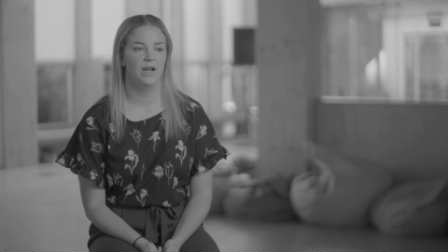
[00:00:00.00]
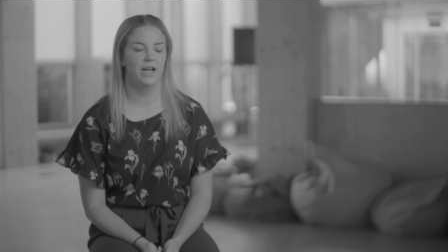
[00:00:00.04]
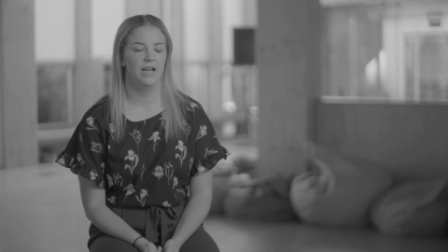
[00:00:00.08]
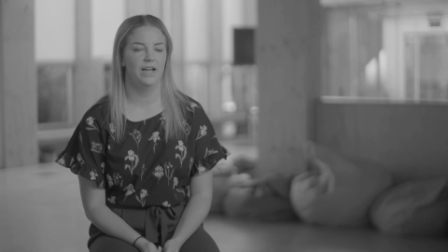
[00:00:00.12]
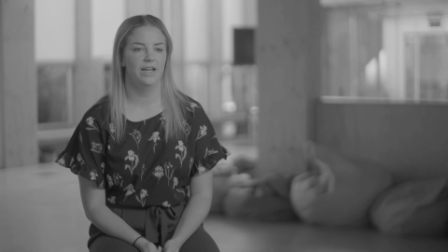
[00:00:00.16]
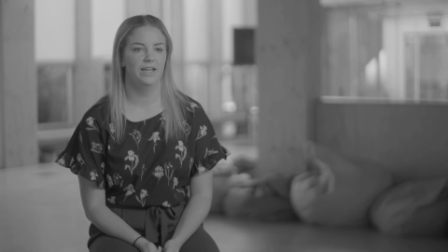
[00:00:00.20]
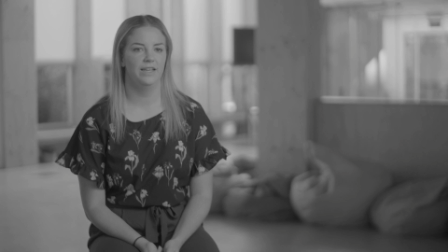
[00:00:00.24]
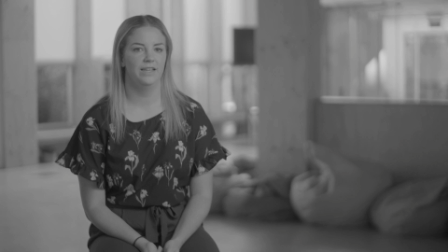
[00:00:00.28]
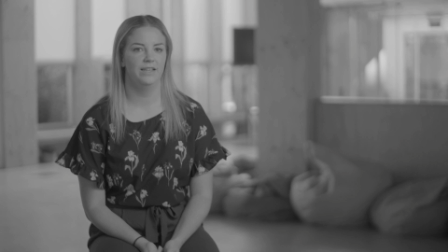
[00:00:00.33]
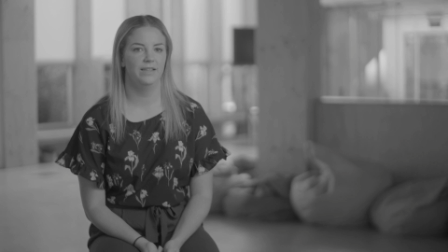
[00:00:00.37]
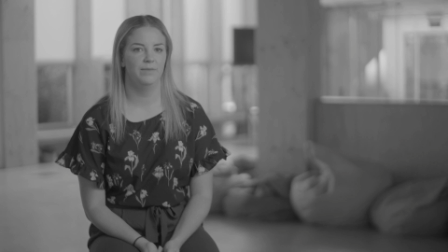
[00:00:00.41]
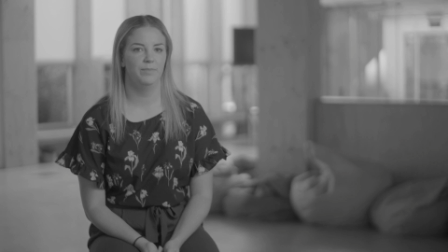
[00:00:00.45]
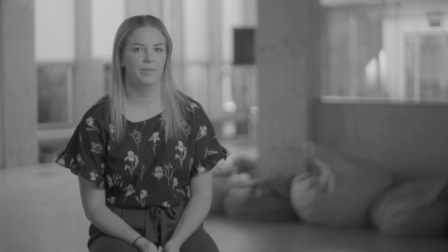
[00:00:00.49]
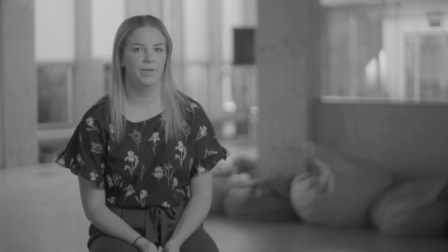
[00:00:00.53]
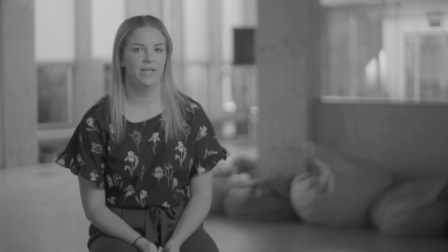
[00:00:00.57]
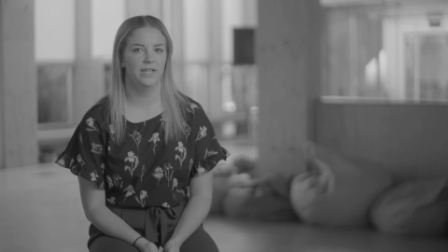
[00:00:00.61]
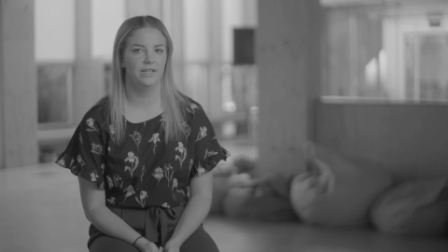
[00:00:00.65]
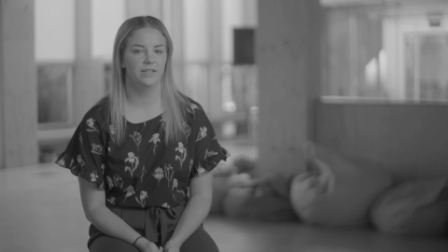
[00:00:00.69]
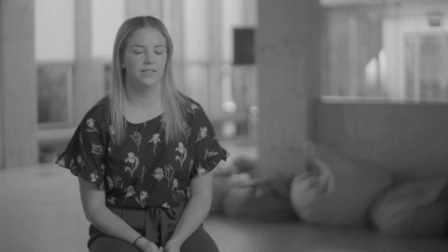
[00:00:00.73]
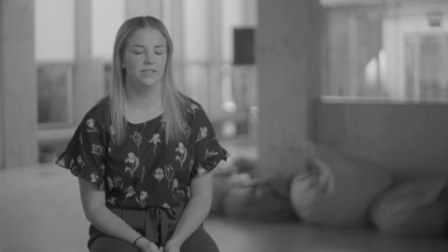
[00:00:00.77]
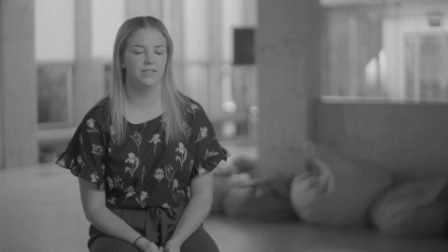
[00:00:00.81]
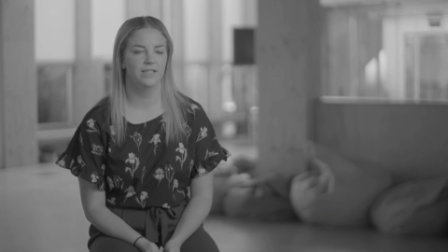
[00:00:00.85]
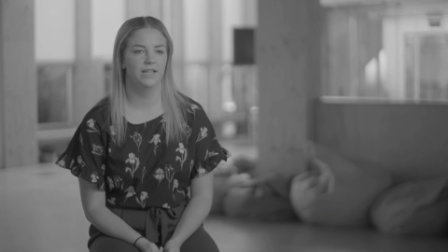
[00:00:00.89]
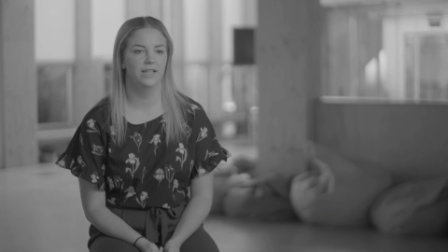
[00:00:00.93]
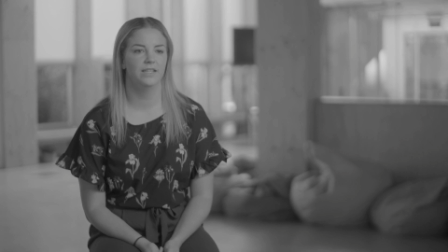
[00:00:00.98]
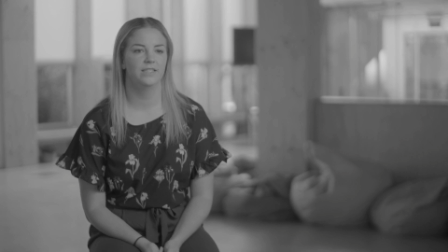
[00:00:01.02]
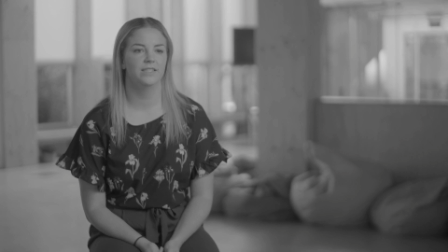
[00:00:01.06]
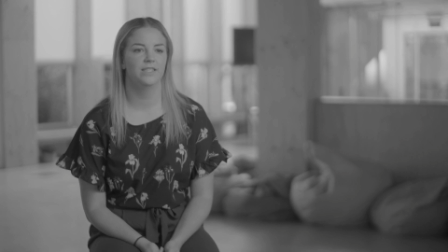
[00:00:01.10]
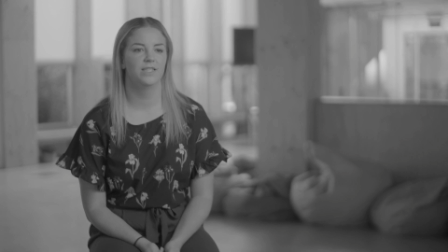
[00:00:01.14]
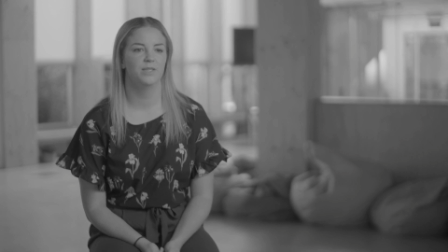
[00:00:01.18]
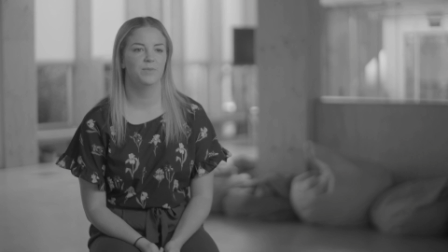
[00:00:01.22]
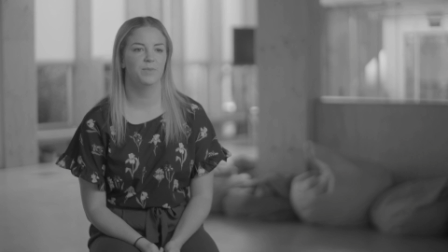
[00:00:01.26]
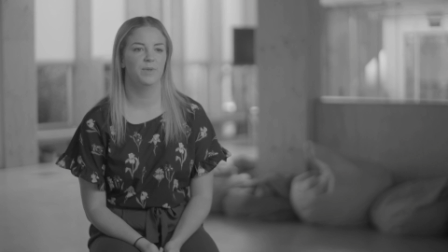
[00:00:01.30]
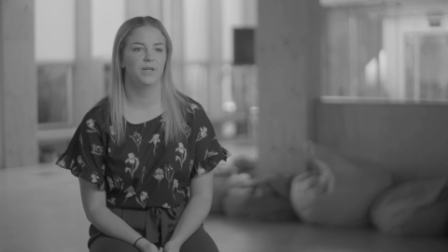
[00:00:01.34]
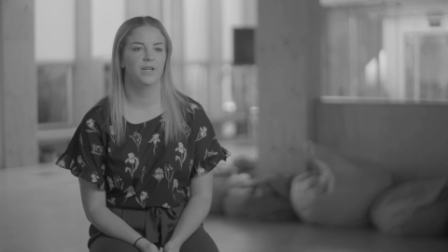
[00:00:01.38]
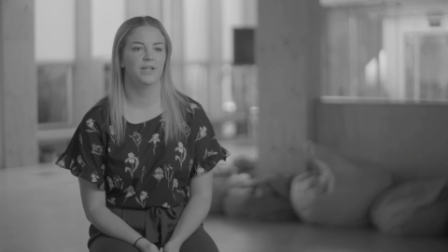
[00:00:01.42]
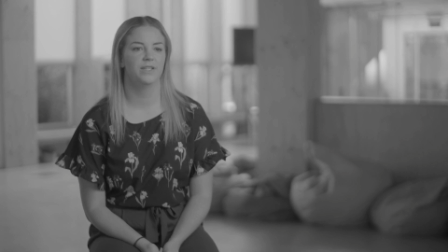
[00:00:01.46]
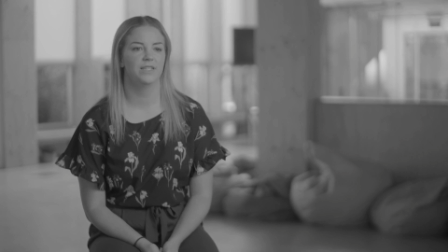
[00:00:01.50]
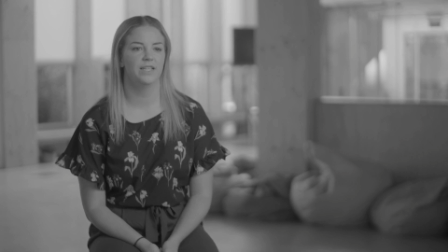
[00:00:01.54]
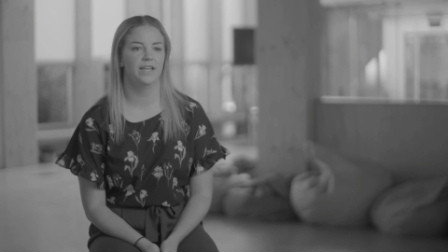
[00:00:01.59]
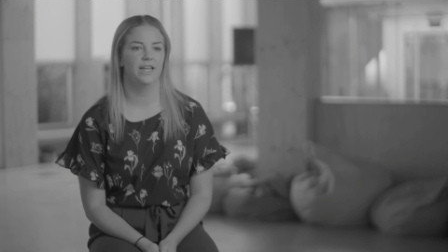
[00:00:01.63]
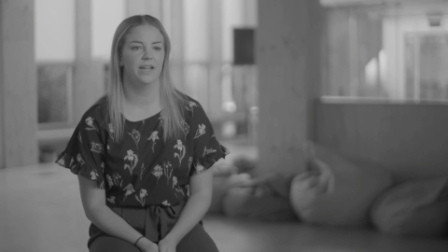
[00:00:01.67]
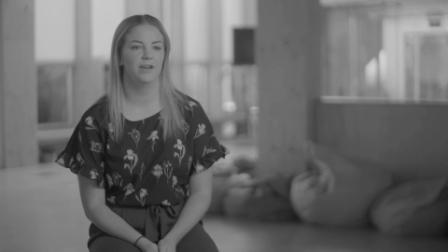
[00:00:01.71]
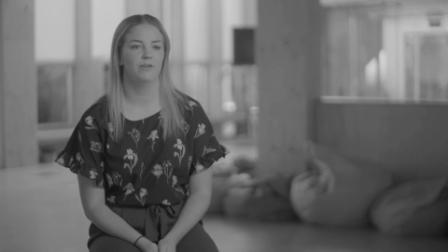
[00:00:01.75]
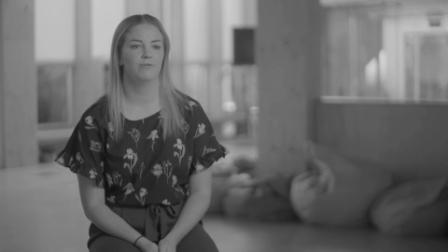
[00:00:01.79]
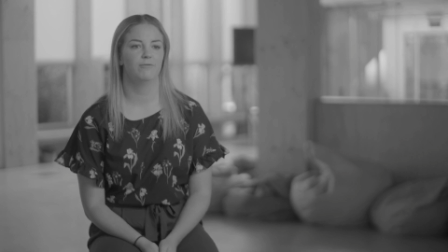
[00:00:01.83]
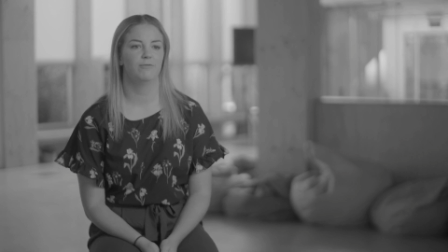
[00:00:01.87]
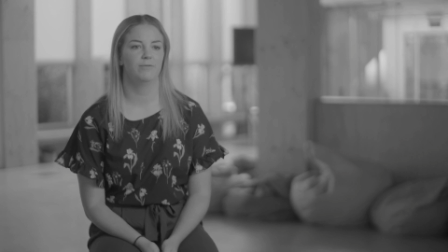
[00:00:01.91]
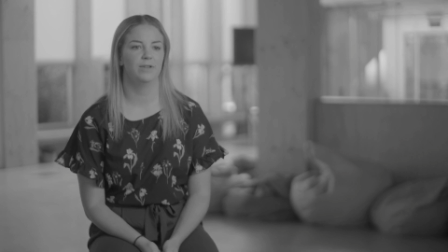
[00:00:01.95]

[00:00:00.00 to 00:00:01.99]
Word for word: I picked the sciences because I had a